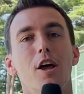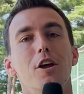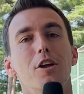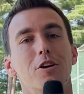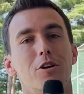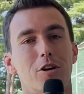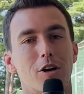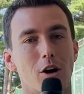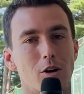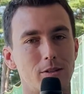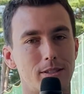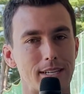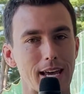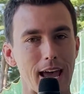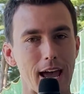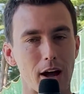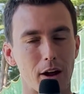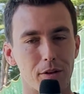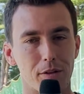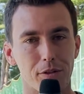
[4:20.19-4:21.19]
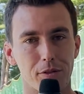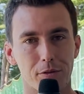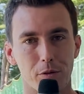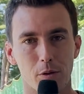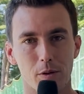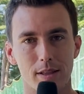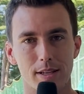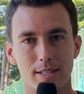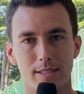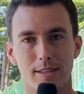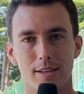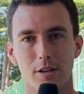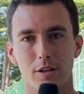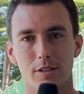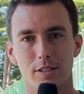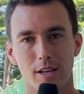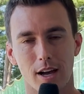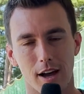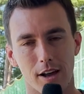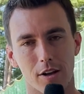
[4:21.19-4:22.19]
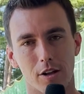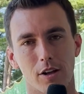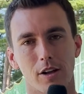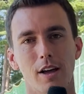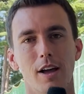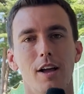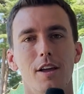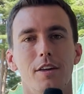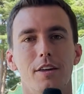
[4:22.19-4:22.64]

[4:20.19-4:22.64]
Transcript: You go down through this little tunnel.